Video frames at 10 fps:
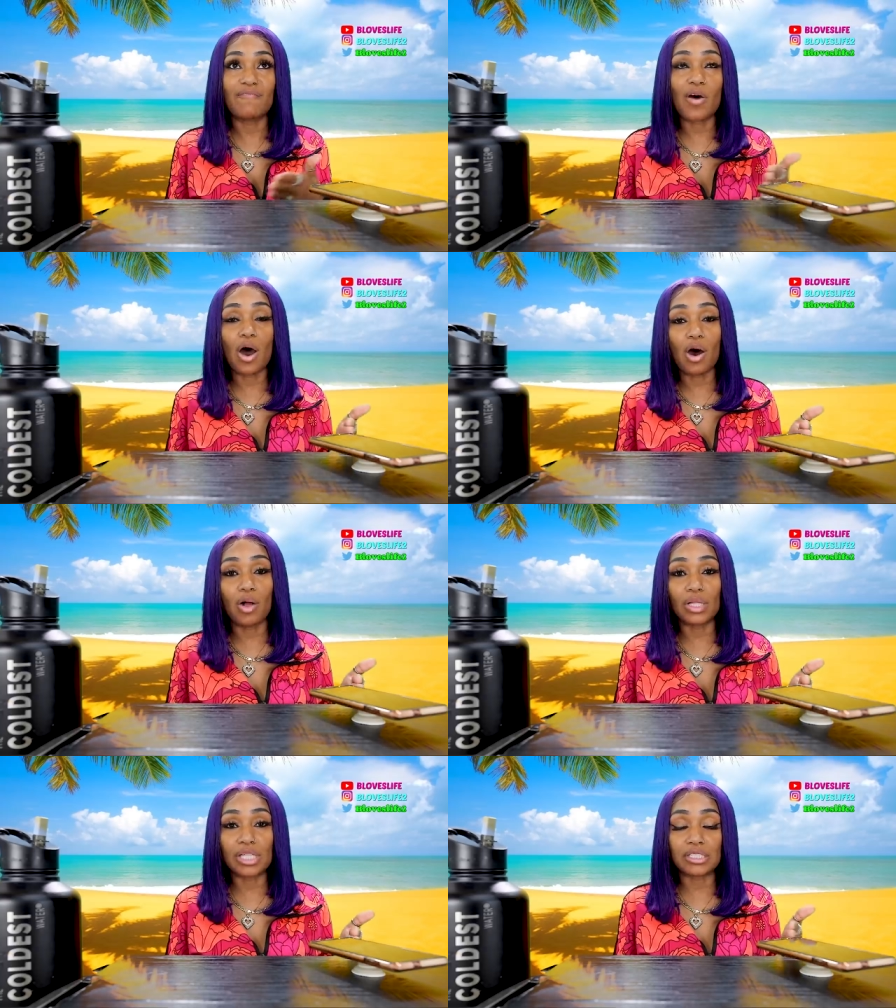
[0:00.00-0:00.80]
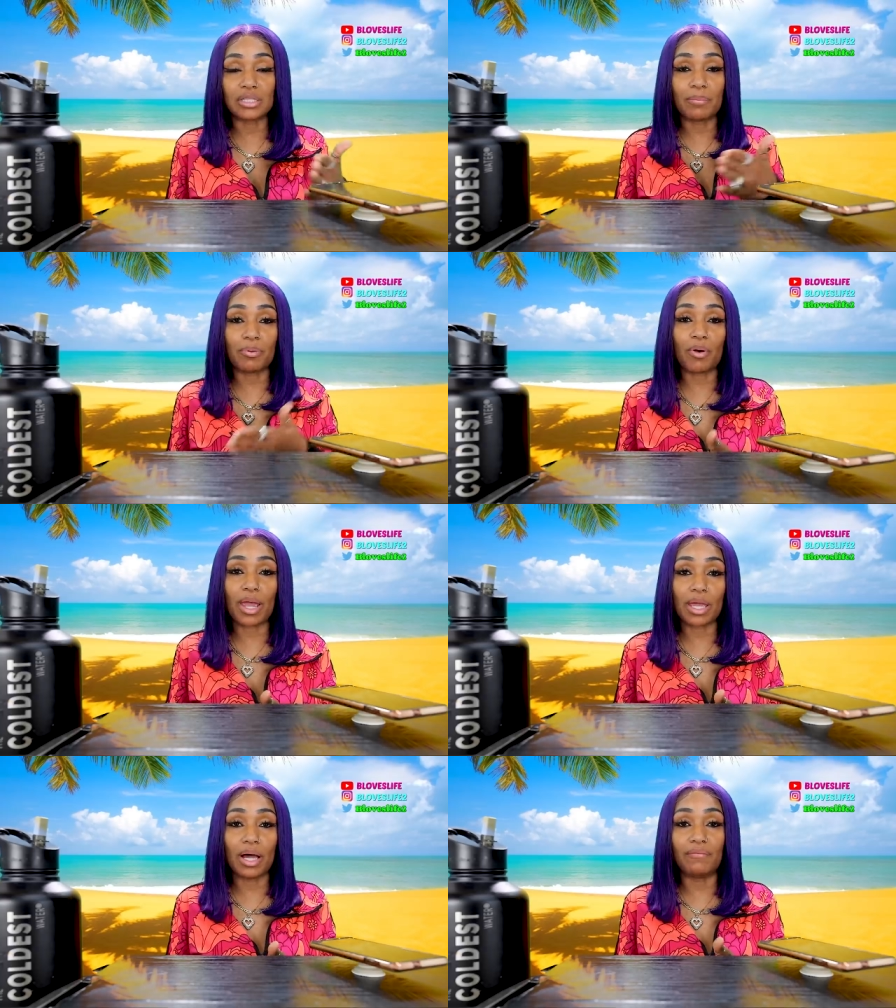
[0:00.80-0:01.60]
fall into the
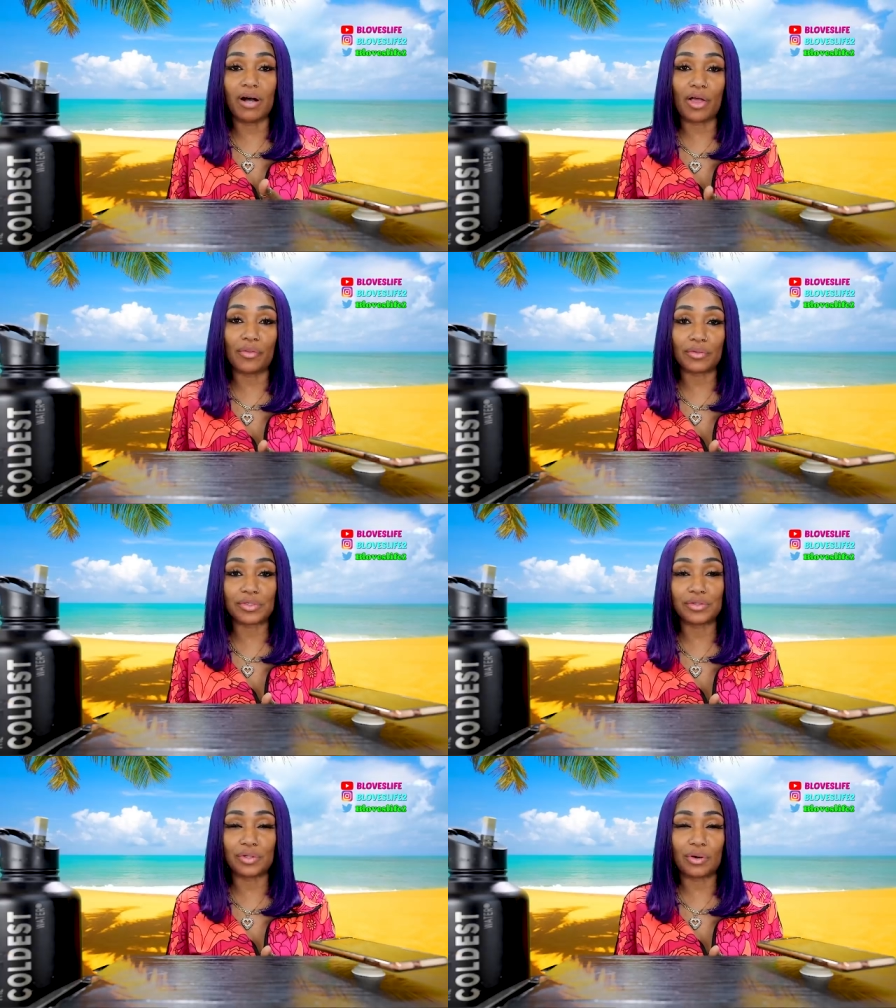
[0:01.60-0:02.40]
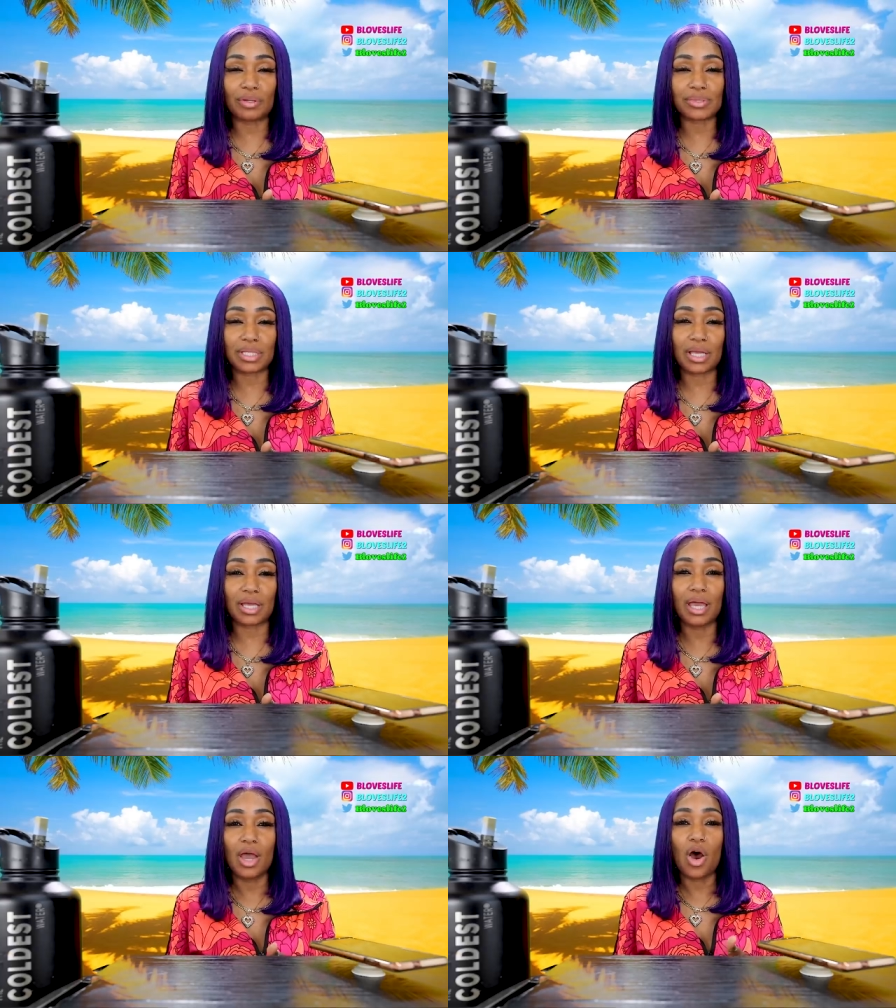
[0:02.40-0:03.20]
prey of others. You know what I'm saying?